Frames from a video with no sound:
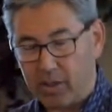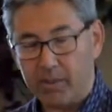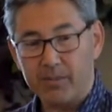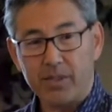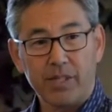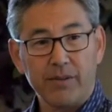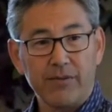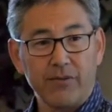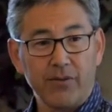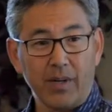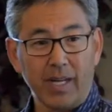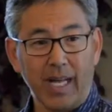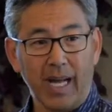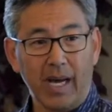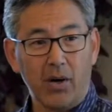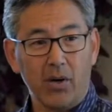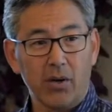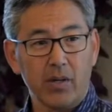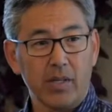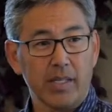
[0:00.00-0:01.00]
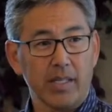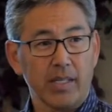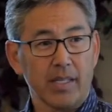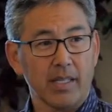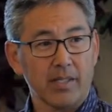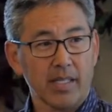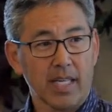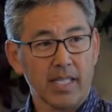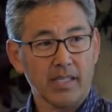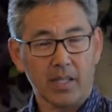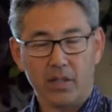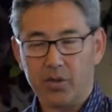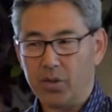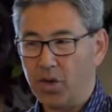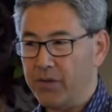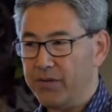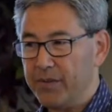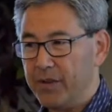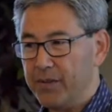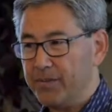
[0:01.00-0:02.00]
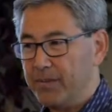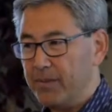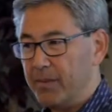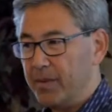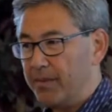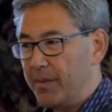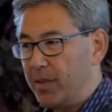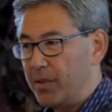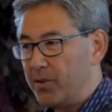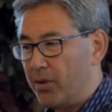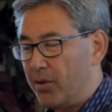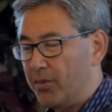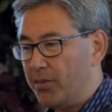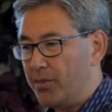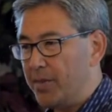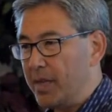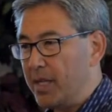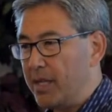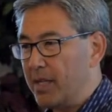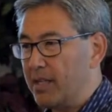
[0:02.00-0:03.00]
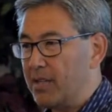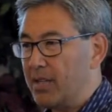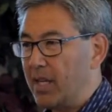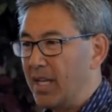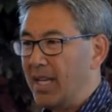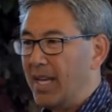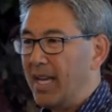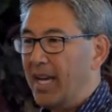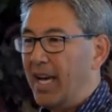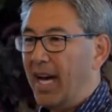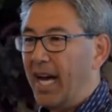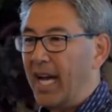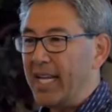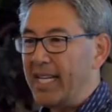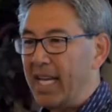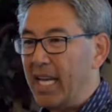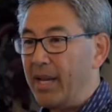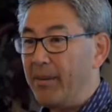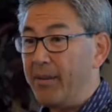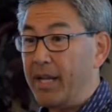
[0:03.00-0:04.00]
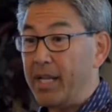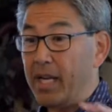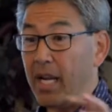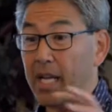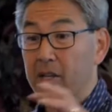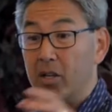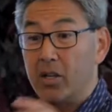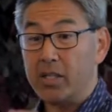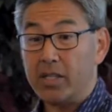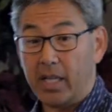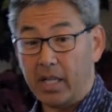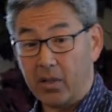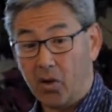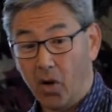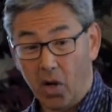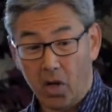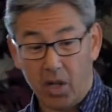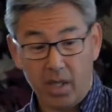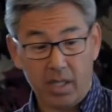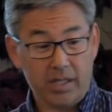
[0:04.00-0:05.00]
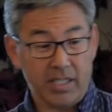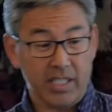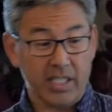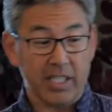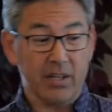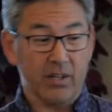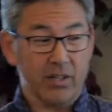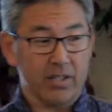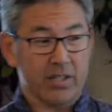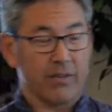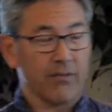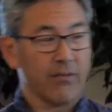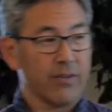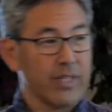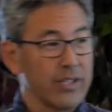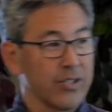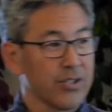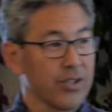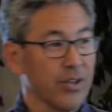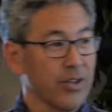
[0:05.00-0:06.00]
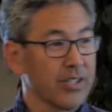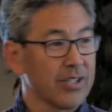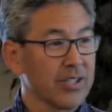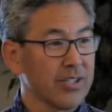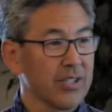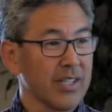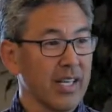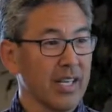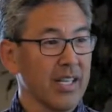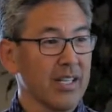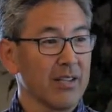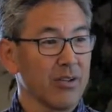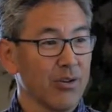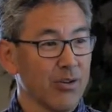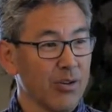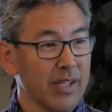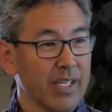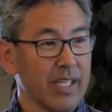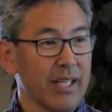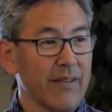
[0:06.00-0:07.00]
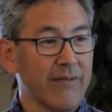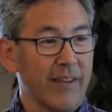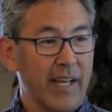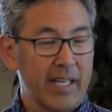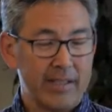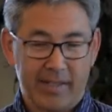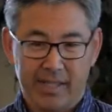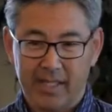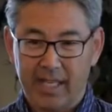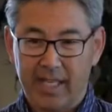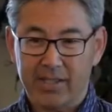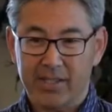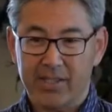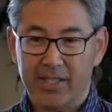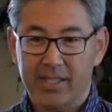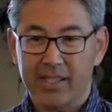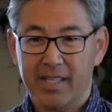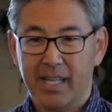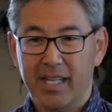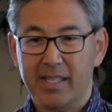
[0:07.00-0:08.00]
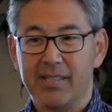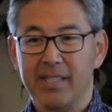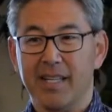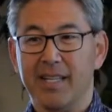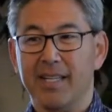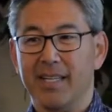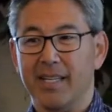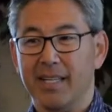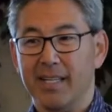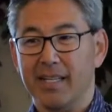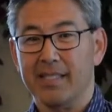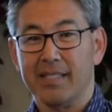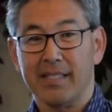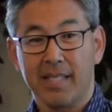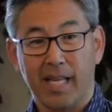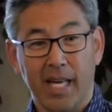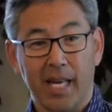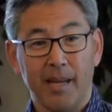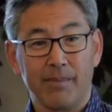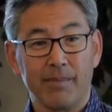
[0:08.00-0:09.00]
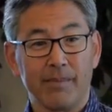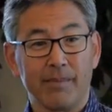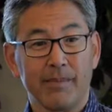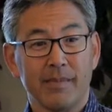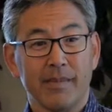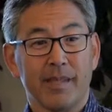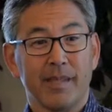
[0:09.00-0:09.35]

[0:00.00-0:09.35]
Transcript: comes in for an owl, and in this case, a dolphin mentor, because I came in, I looked at all his years of research and learning and fascination and said, it's time